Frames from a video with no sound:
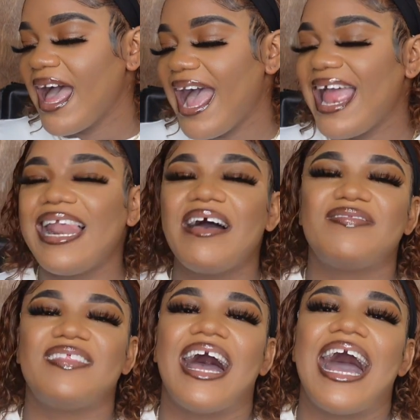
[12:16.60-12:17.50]
I
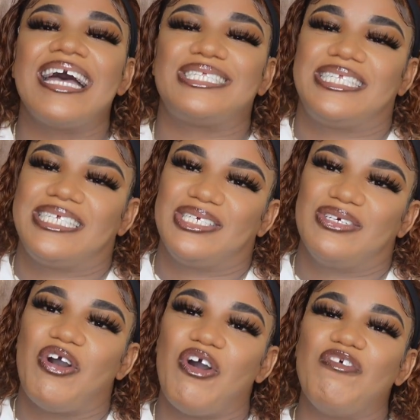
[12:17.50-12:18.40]
love the art
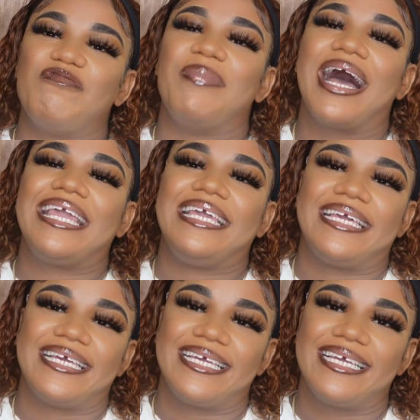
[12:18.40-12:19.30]
of
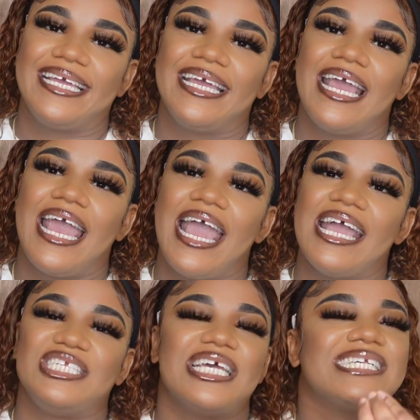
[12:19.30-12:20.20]
buying
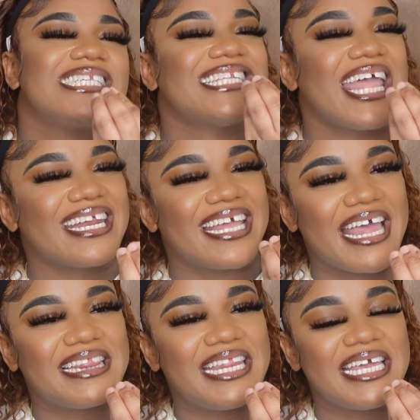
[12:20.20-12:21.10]
and just staring
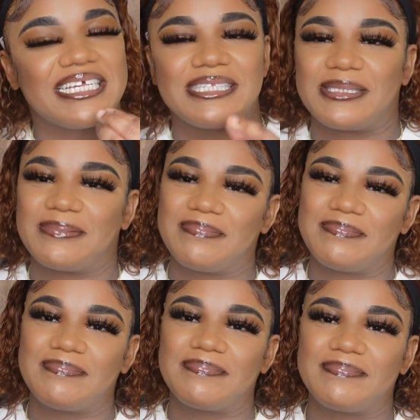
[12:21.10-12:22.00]
at things.
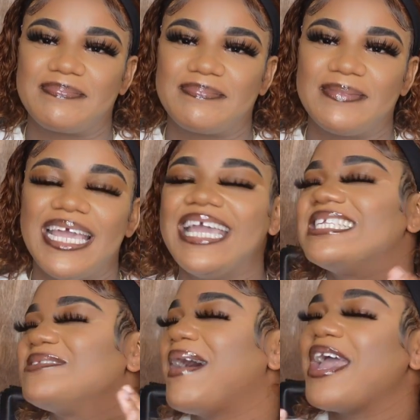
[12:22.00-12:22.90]

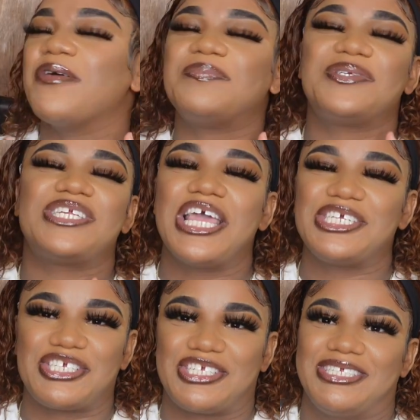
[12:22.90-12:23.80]
He's my
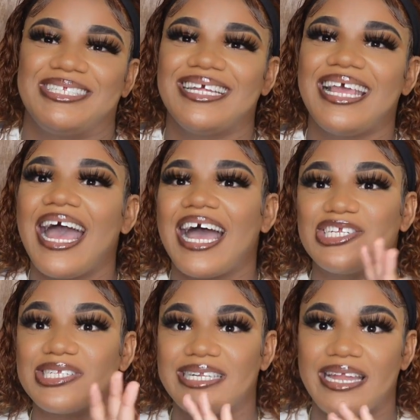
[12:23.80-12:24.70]
obsession. I
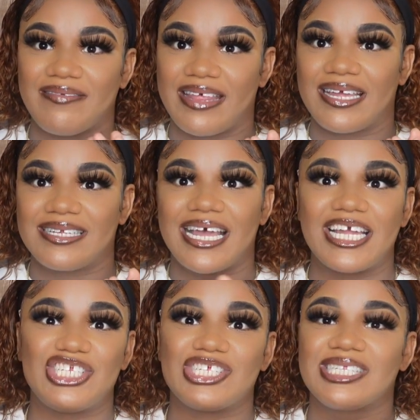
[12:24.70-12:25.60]
just love that. I